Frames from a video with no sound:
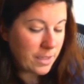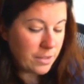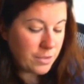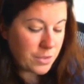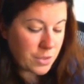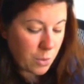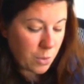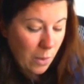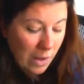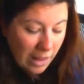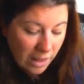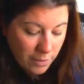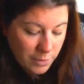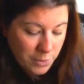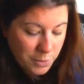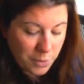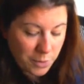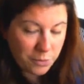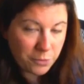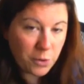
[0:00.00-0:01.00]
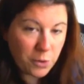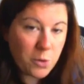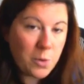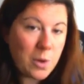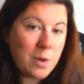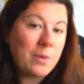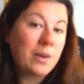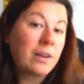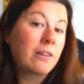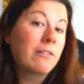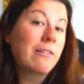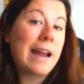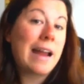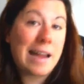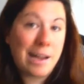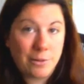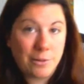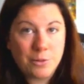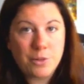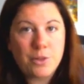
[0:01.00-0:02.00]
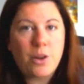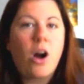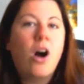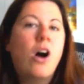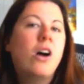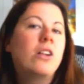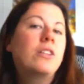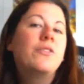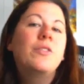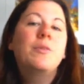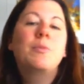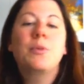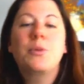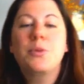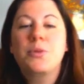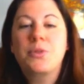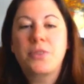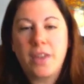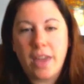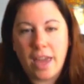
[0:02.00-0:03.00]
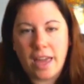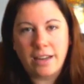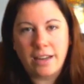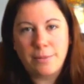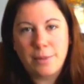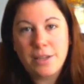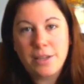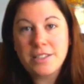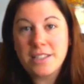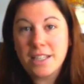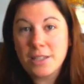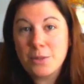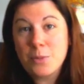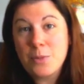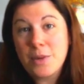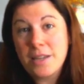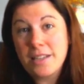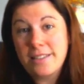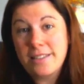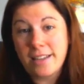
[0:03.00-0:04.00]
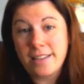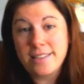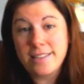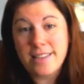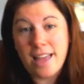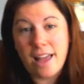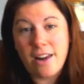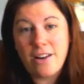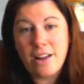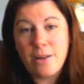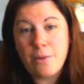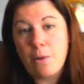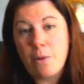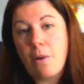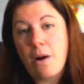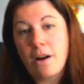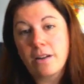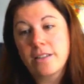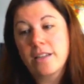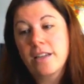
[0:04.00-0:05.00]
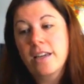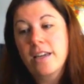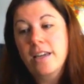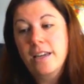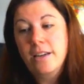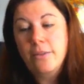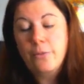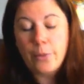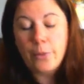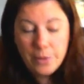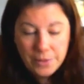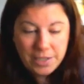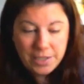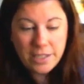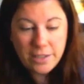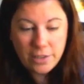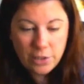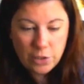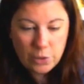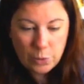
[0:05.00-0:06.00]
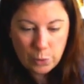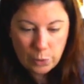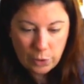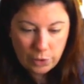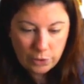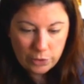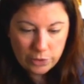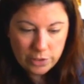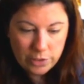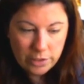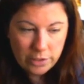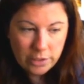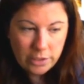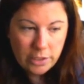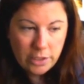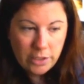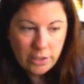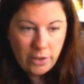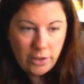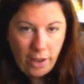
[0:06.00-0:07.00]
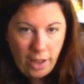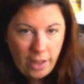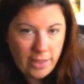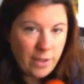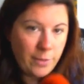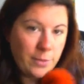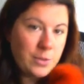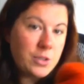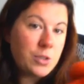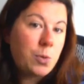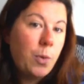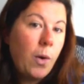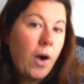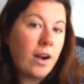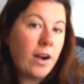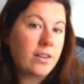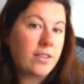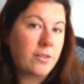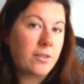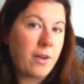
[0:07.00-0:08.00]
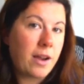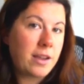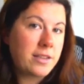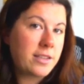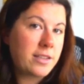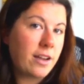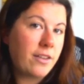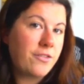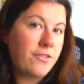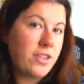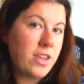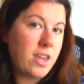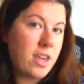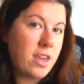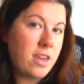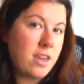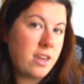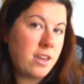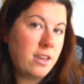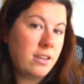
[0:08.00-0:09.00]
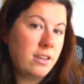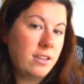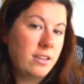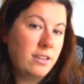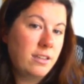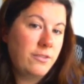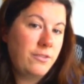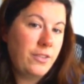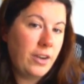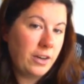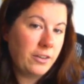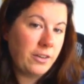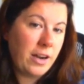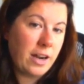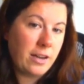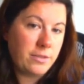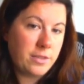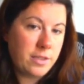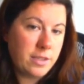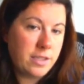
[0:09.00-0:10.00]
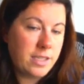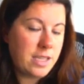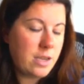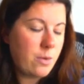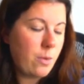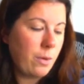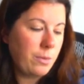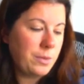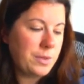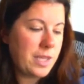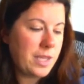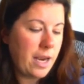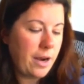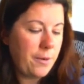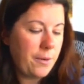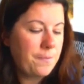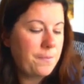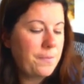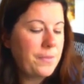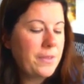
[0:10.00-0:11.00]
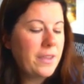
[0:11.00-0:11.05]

So while I was with Fru, we went around all of the booths again because that's what we had done Saturday. We went into the world, and then we just walked the rest of the fairgrounds to see what was there.